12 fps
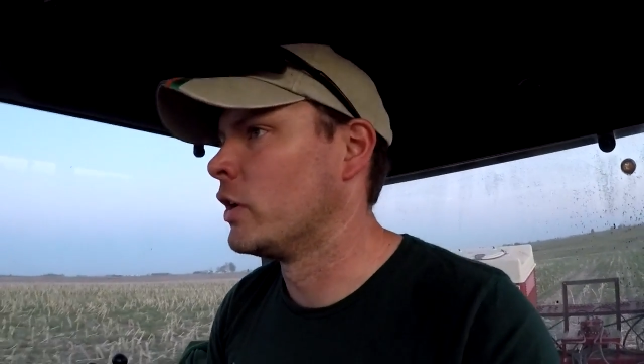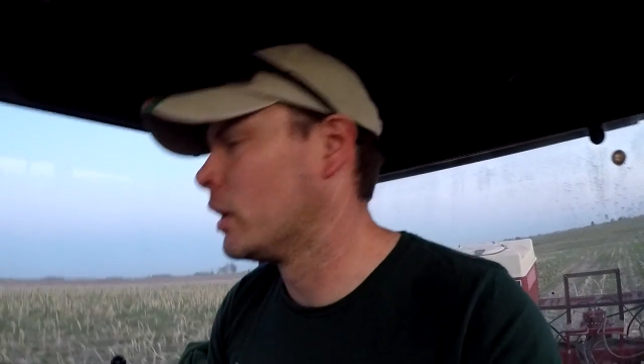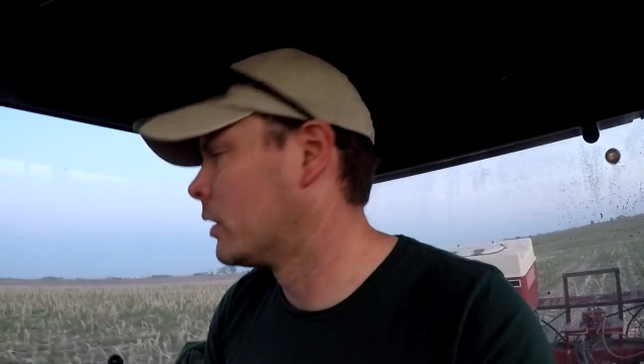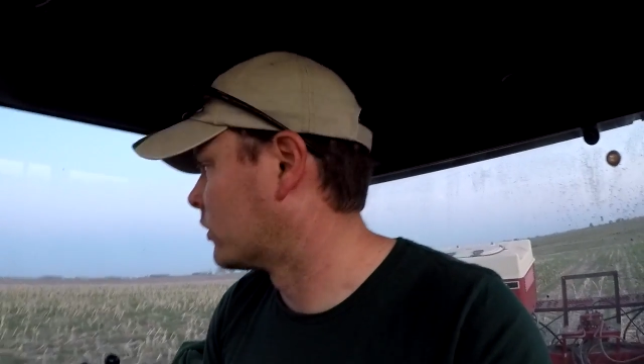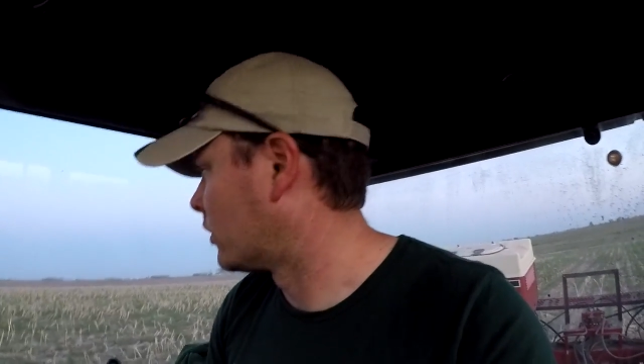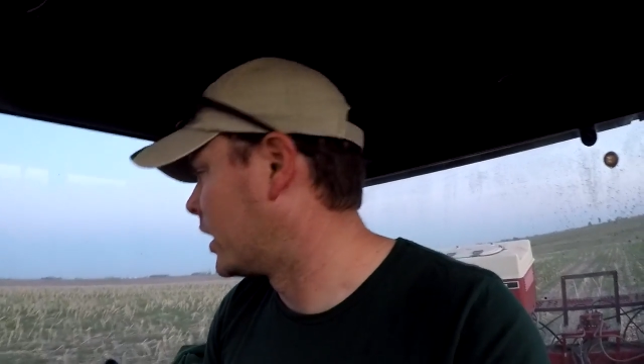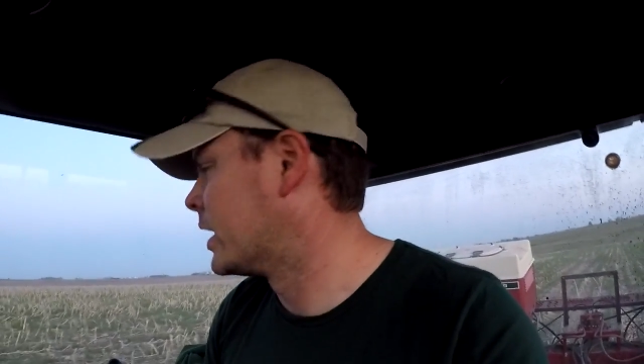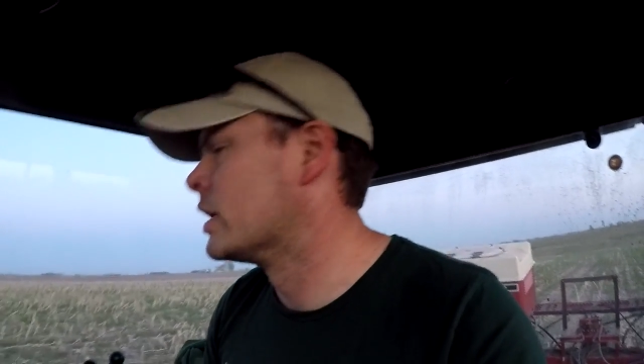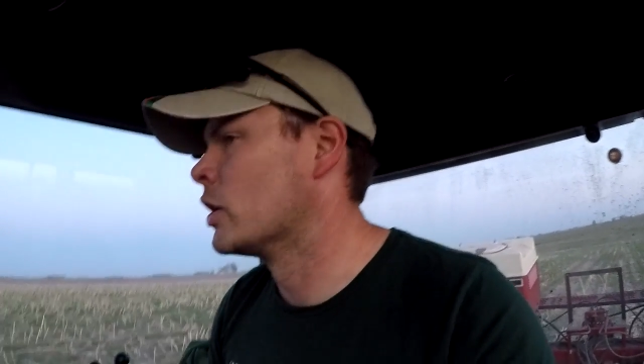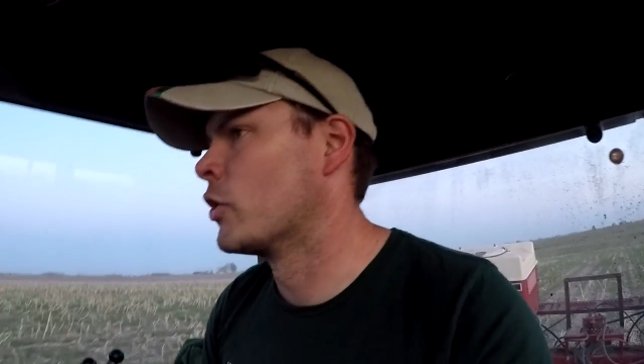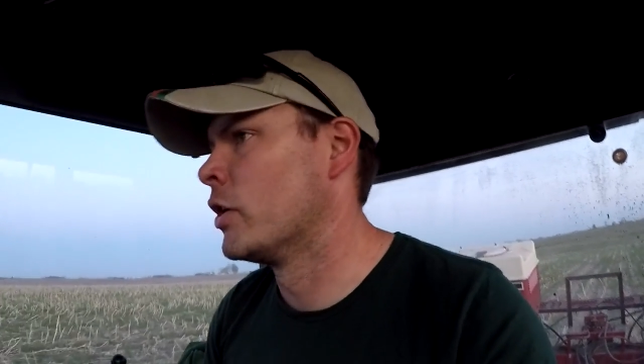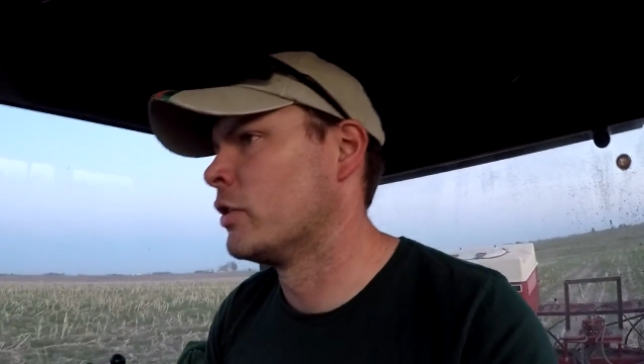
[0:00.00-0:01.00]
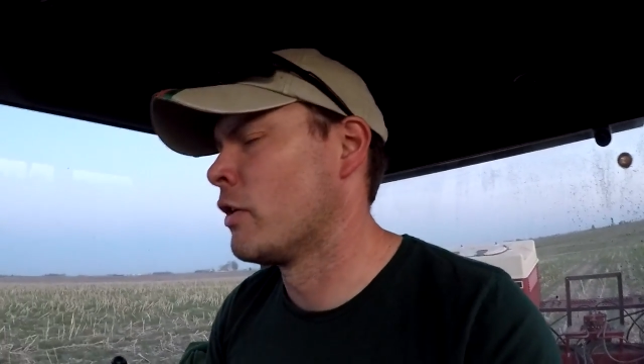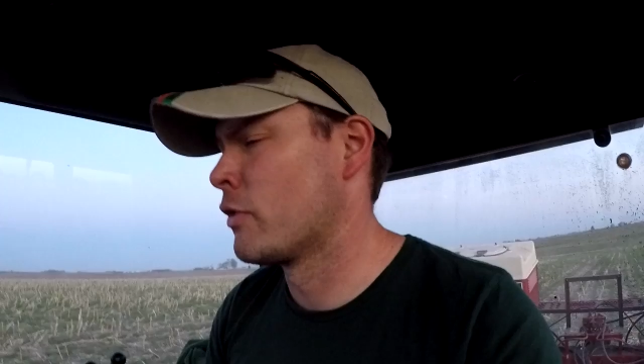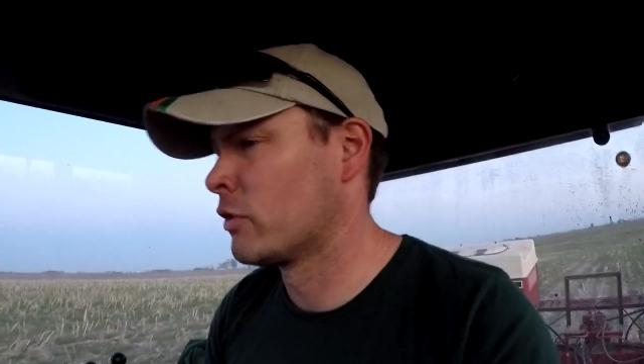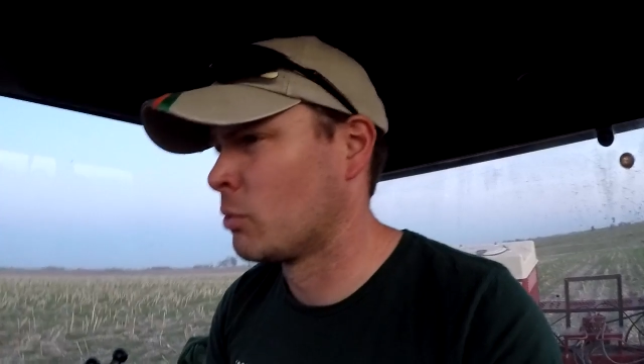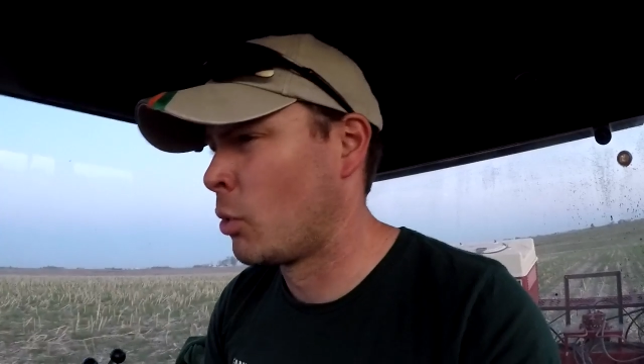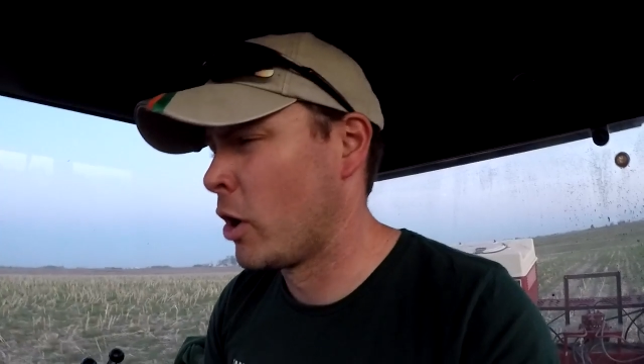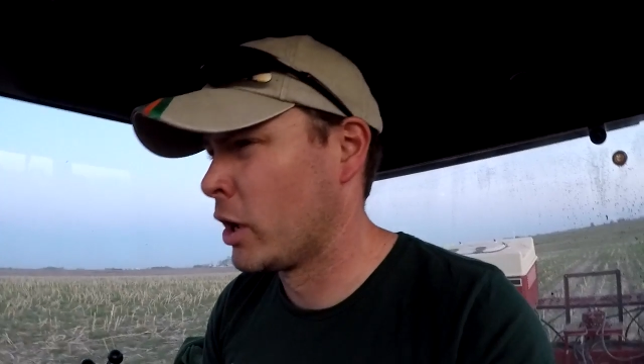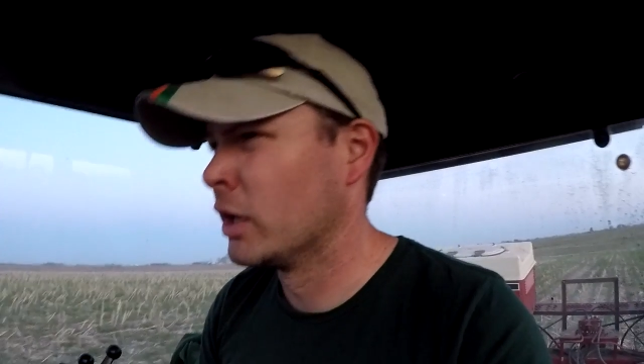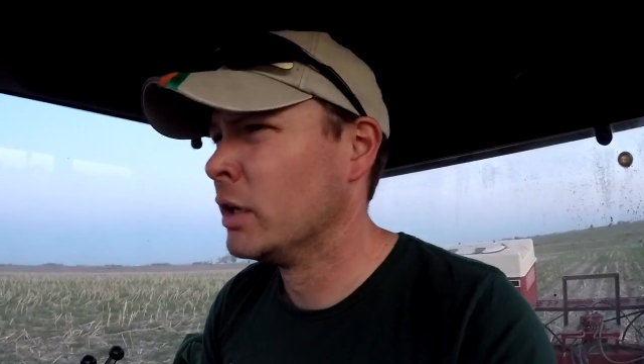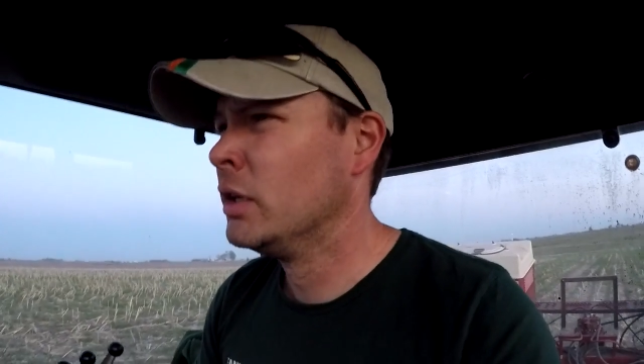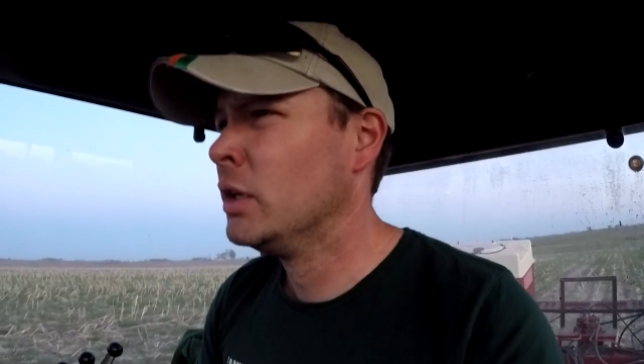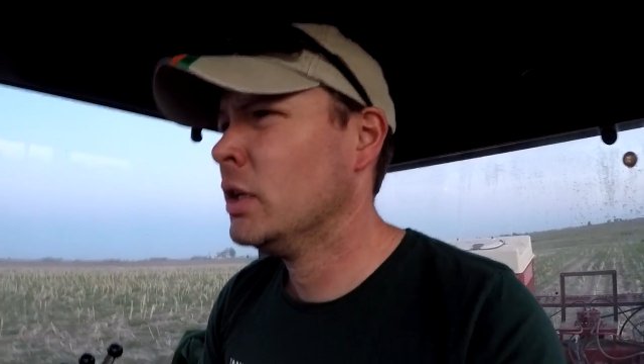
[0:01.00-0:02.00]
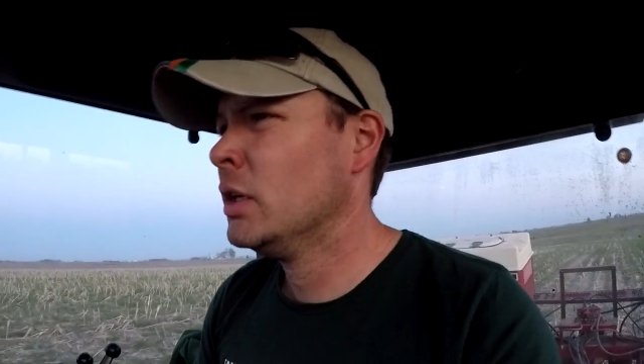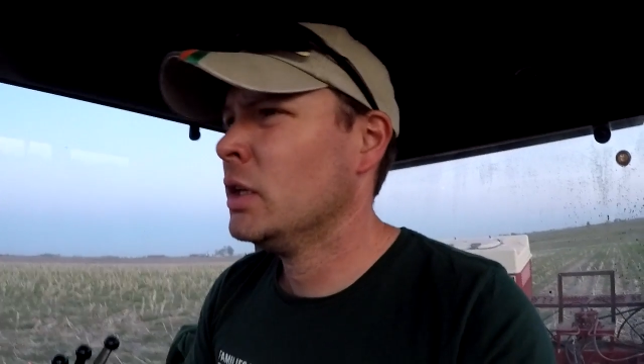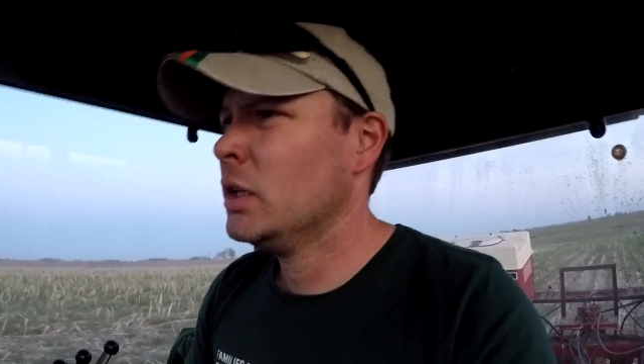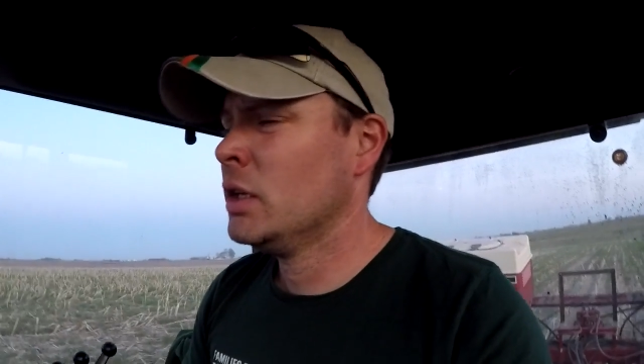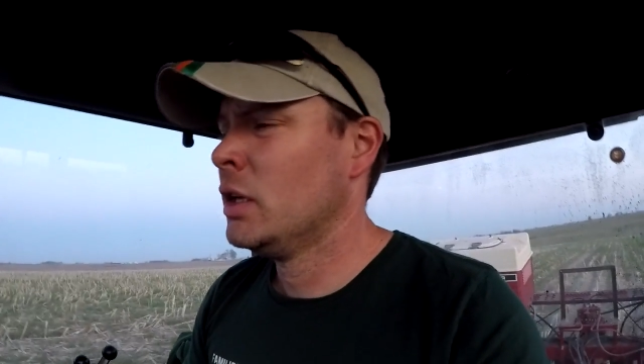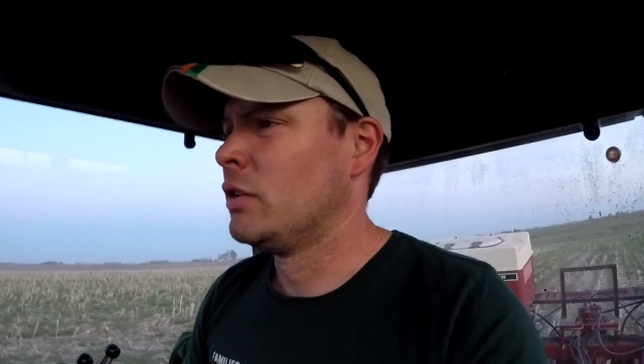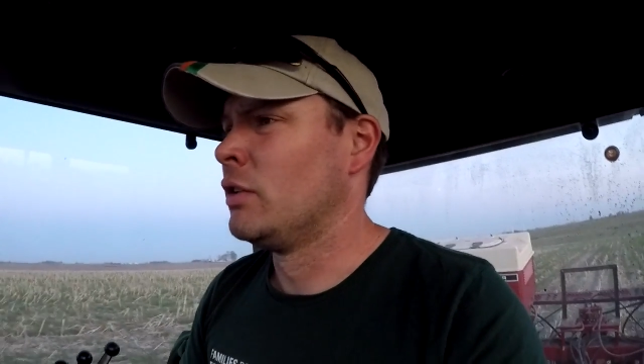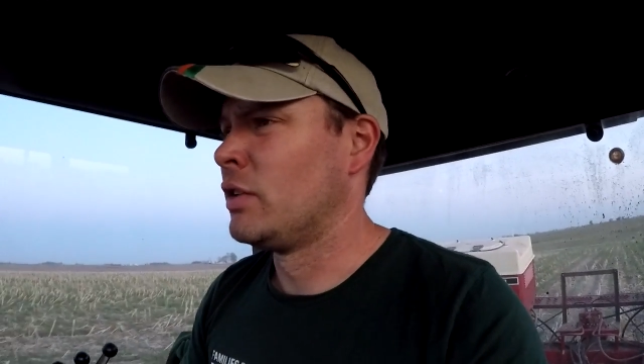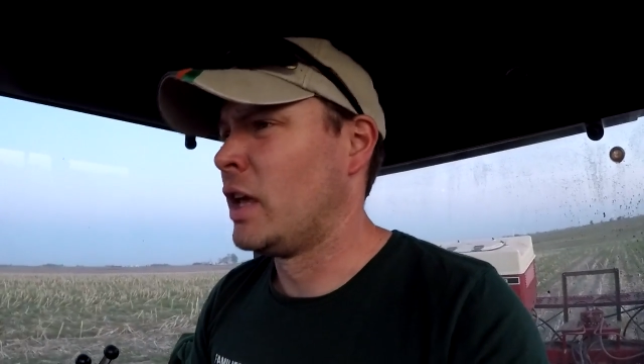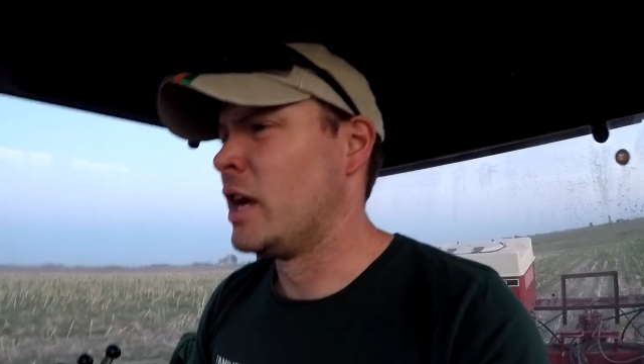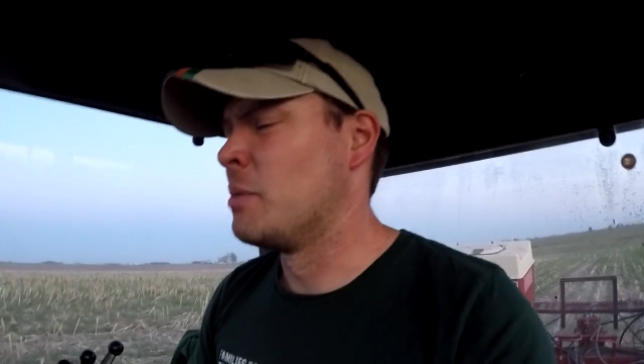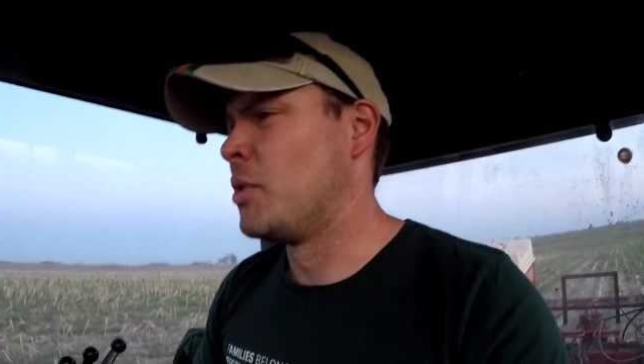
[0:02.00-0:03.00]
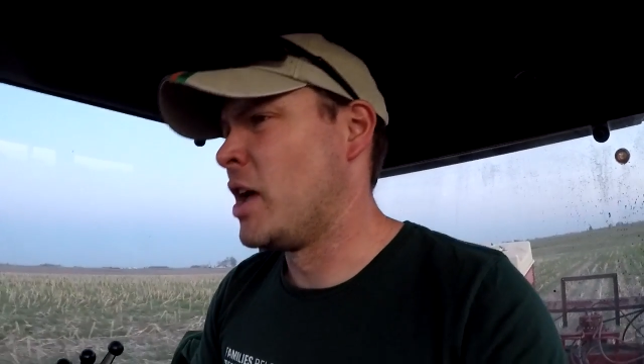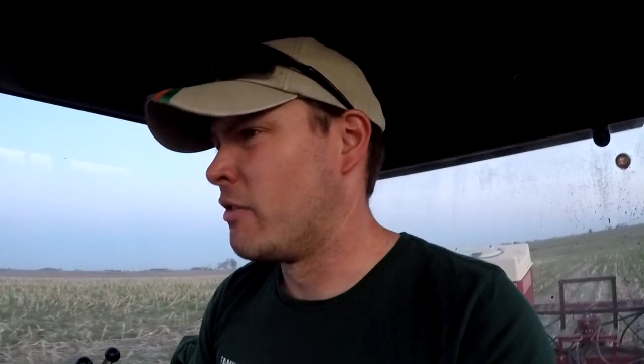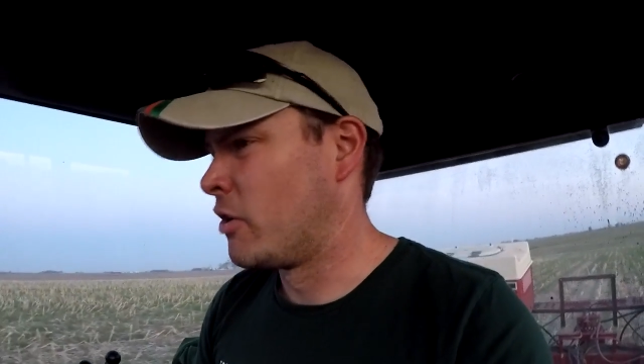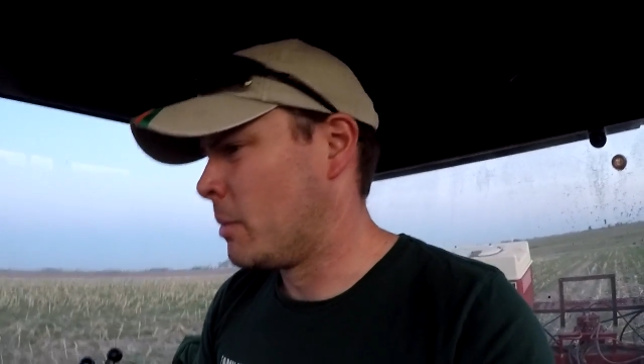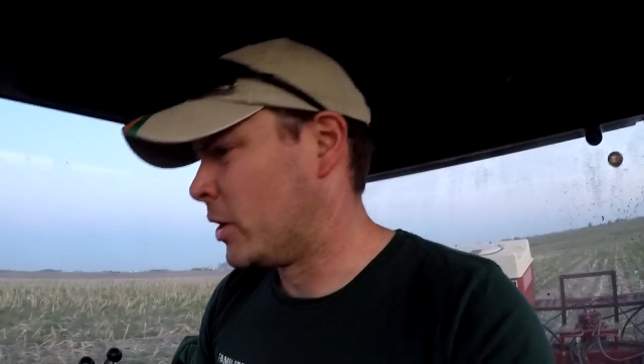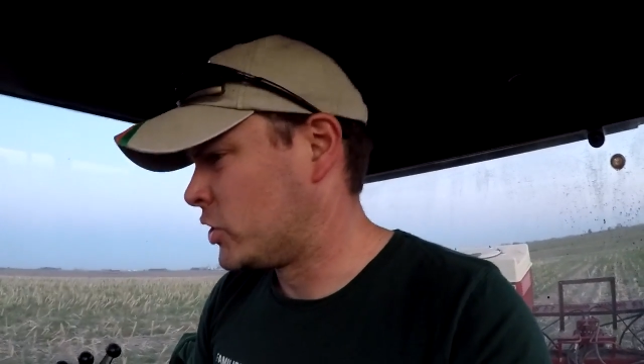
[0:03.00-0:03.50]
because I didn't grease it this morning, since I didn't plant it very much